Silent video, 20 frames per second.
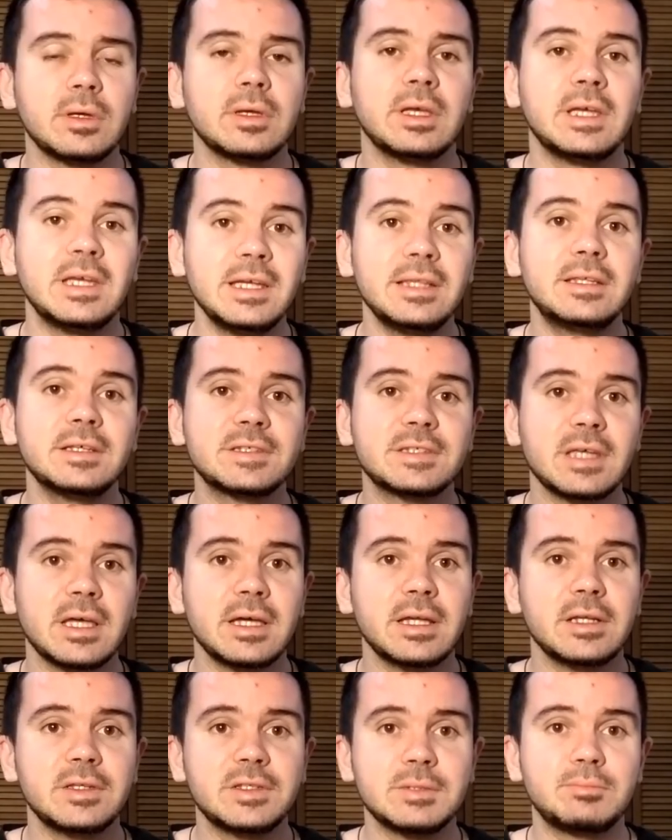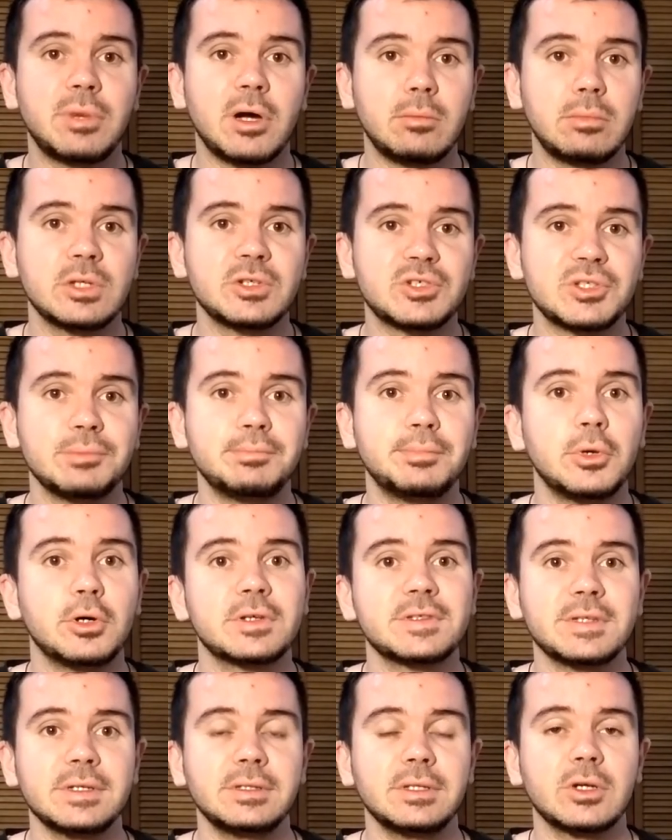He decided to publish the
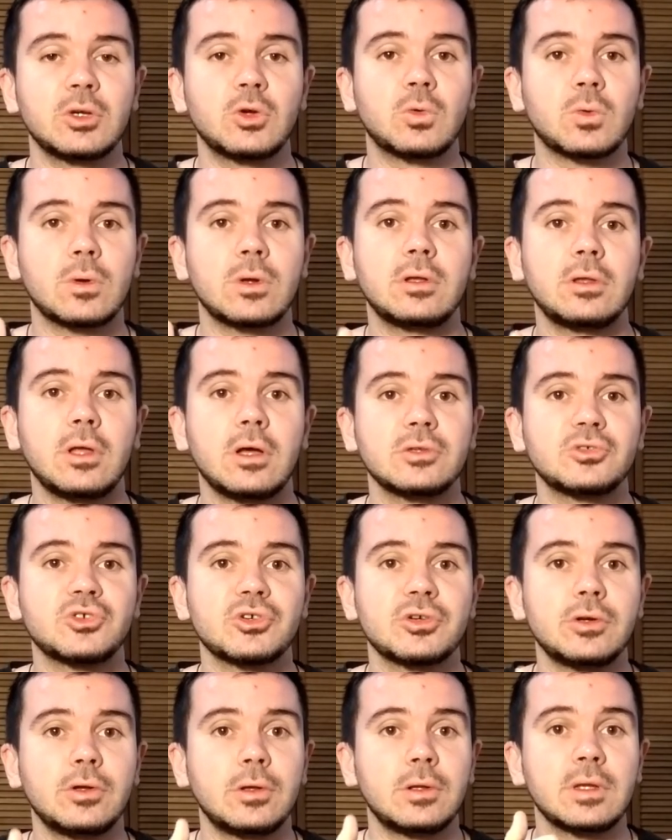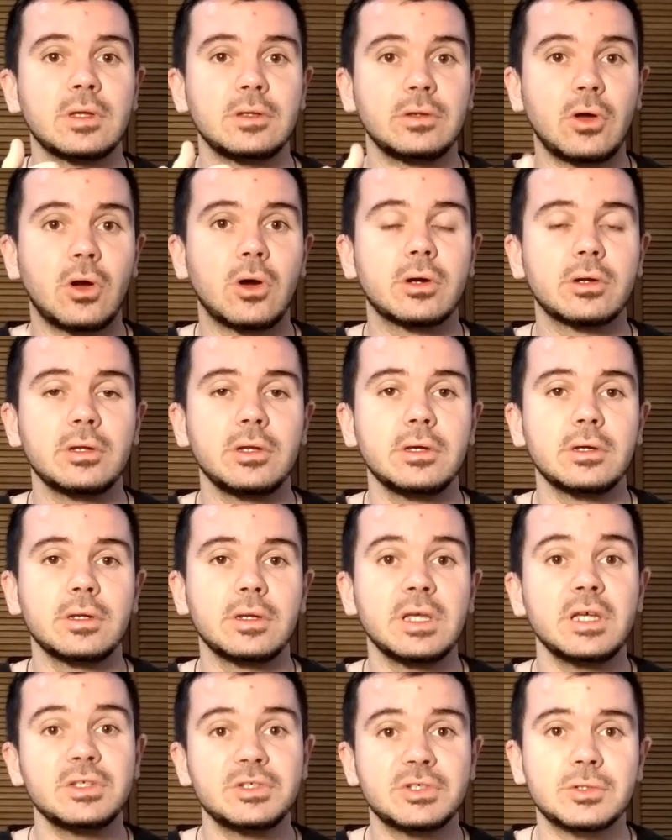books in the chronological Narnian
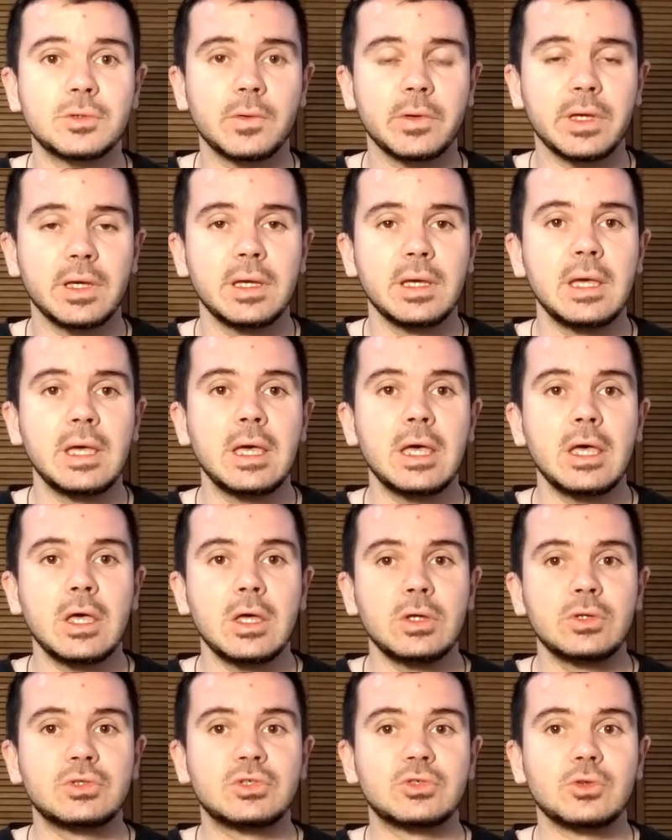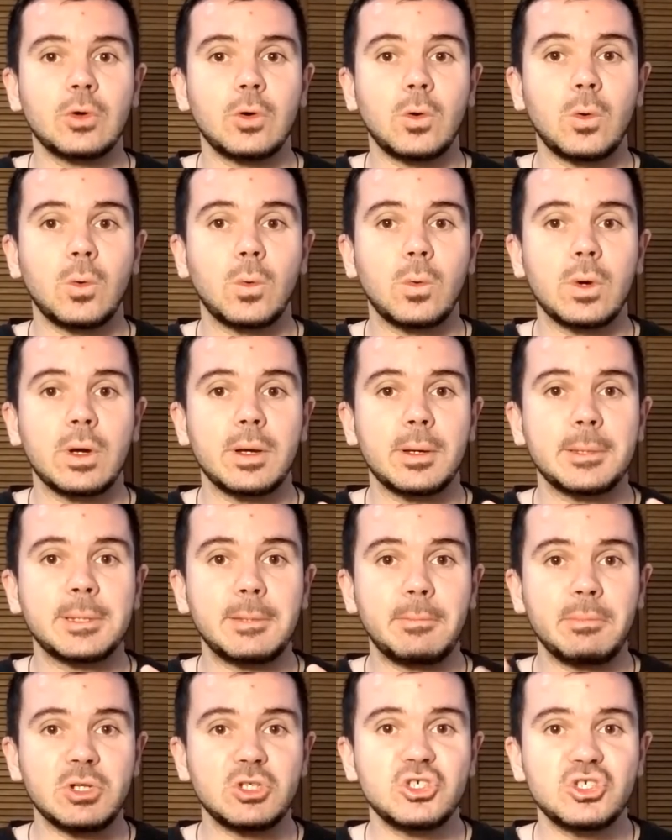history. So
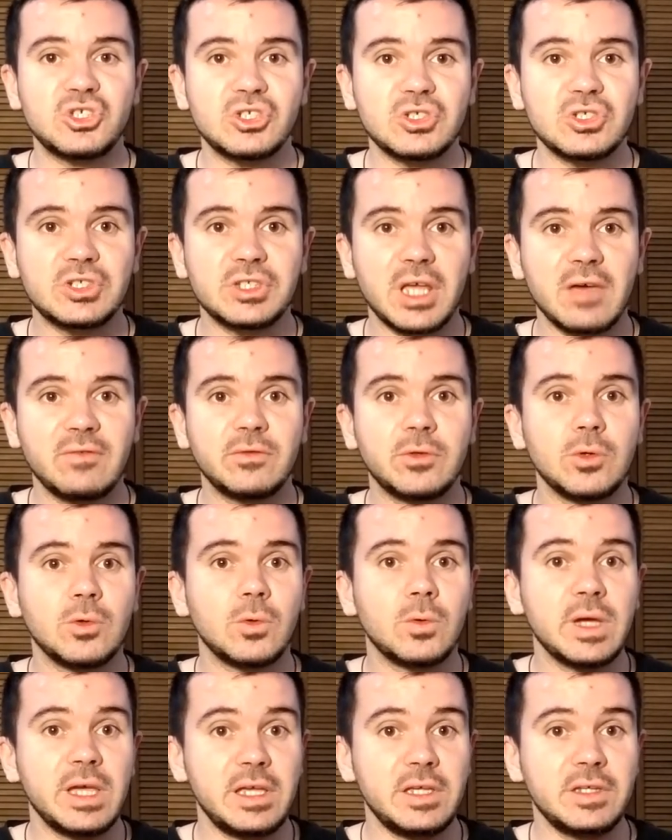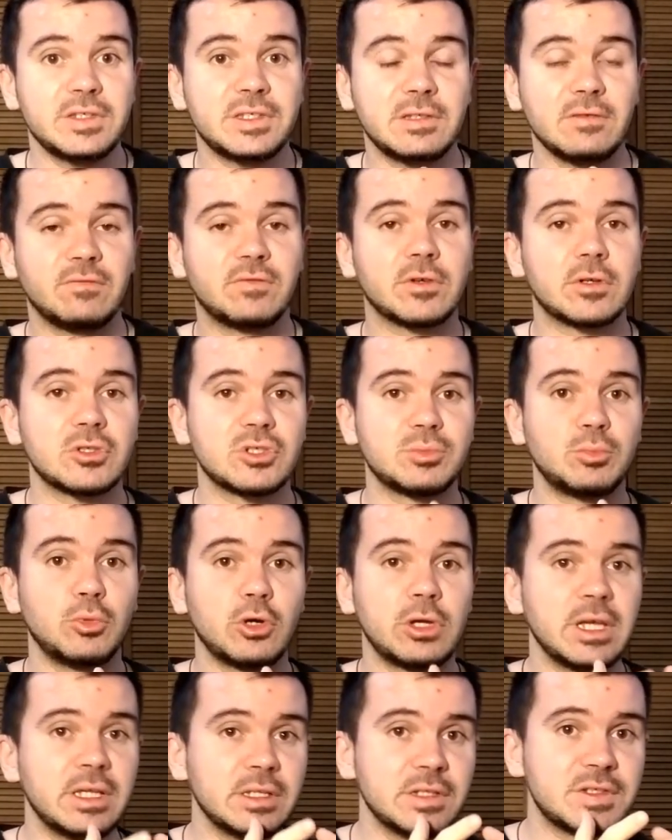The Magician's Nephew is the first
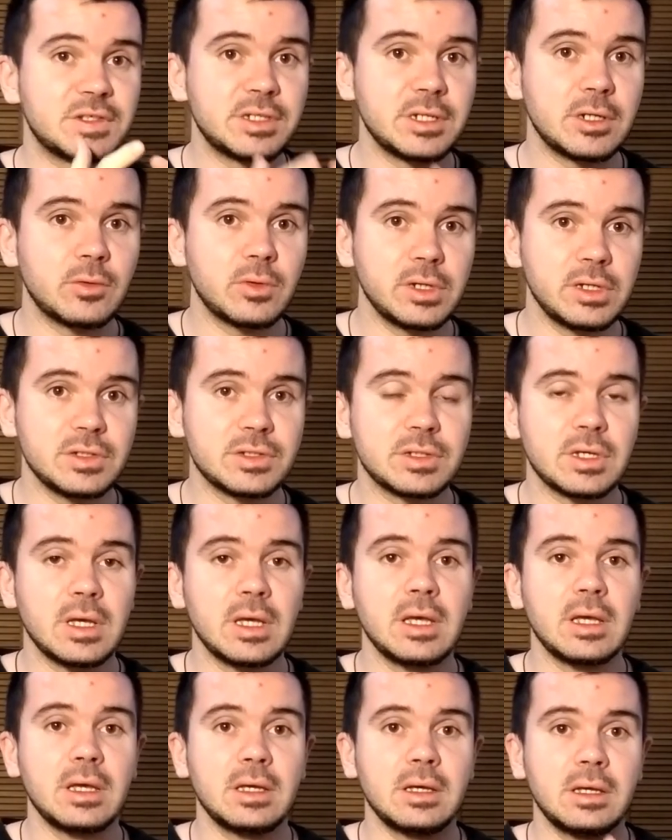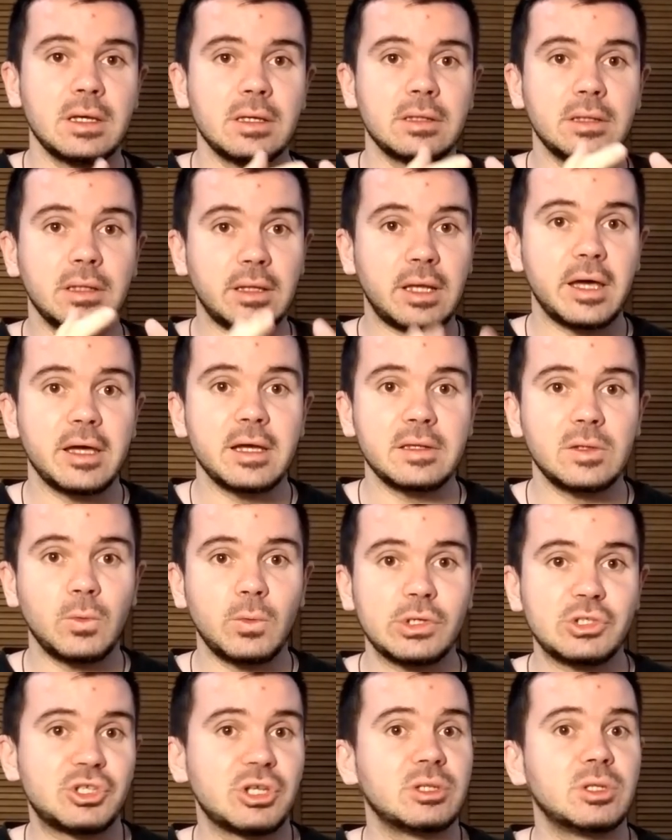book in the series. The Lion, the
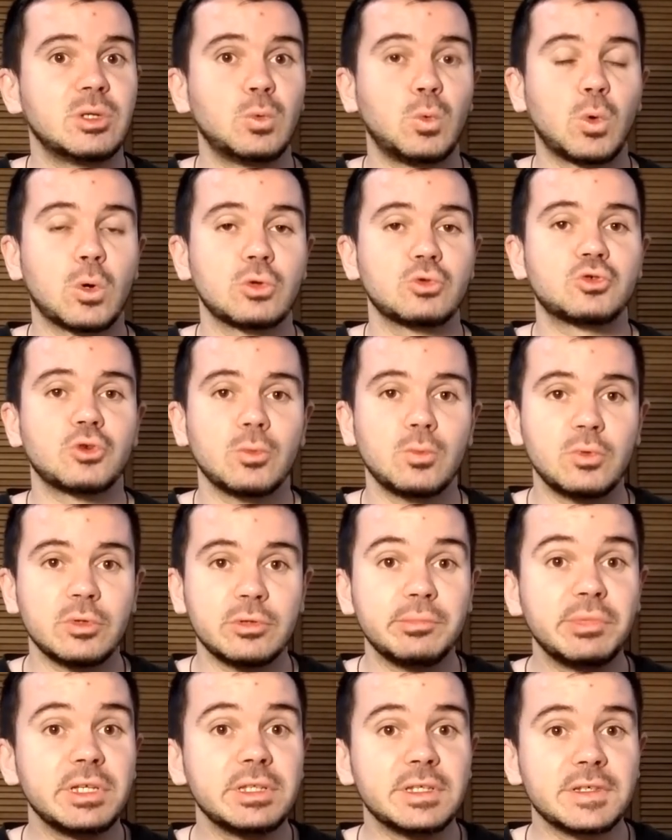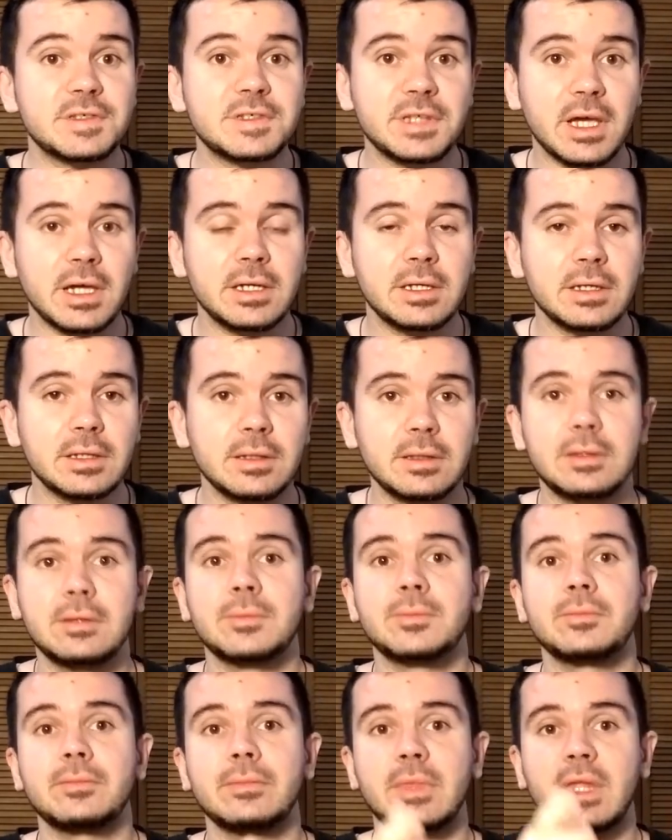Witch, and the Wardrobe would be the second.
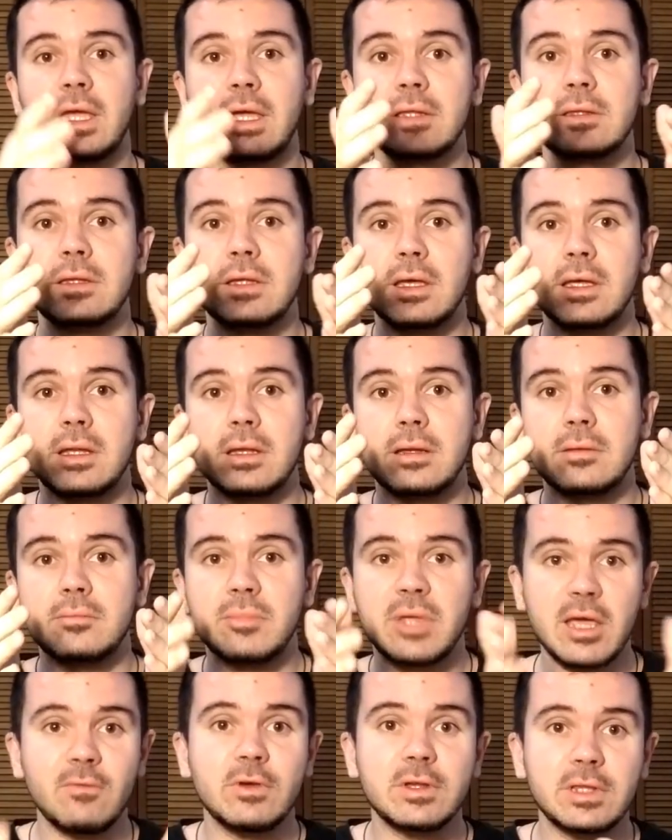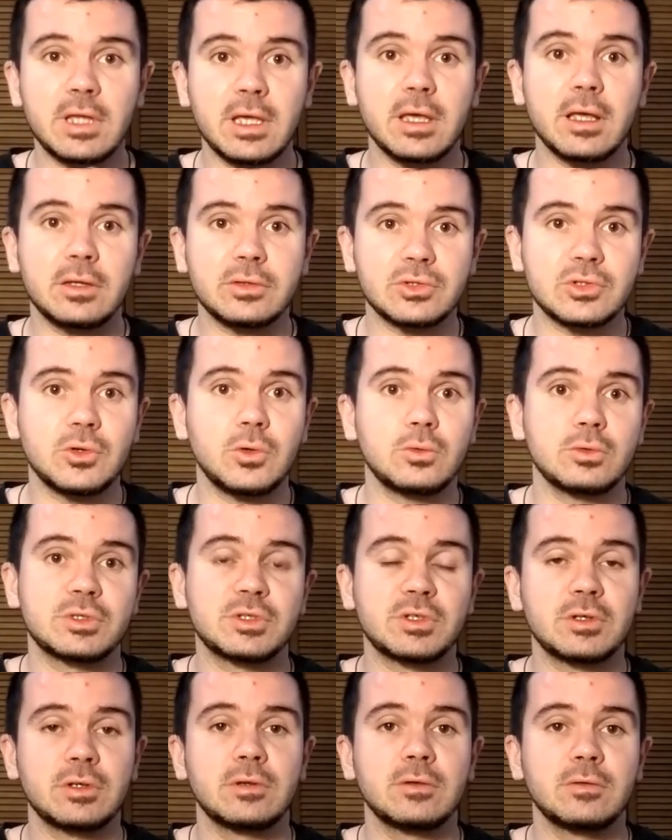And then everything else goes